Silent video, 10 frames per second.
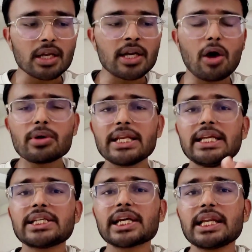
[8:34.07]
Now
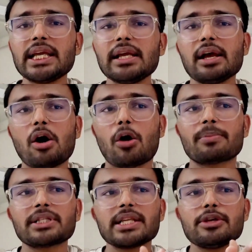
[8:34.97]
initially,
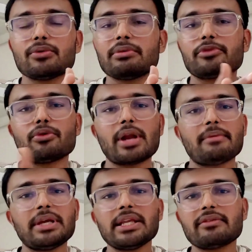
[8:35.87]
obviously you would
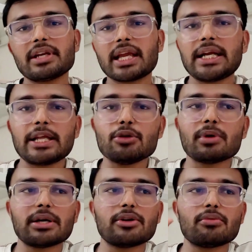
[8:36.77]
have been given KT,
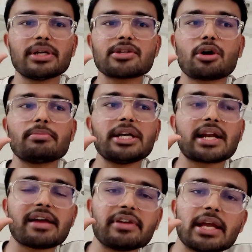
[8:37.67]
you must not be
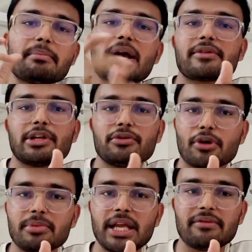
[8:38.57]
driving impact value
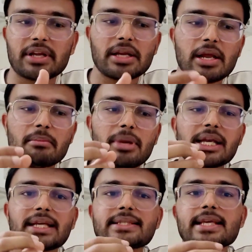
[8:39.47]
from day one,
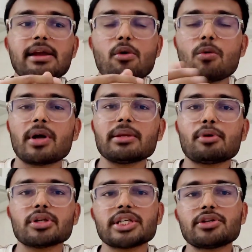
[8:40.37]
but let's say over the
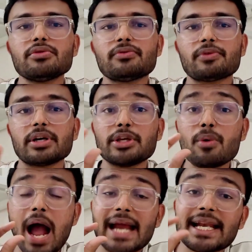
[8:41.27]
project
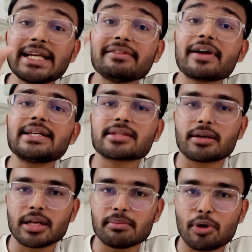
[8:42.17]
you identified
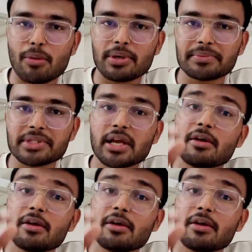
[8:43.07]
certain problems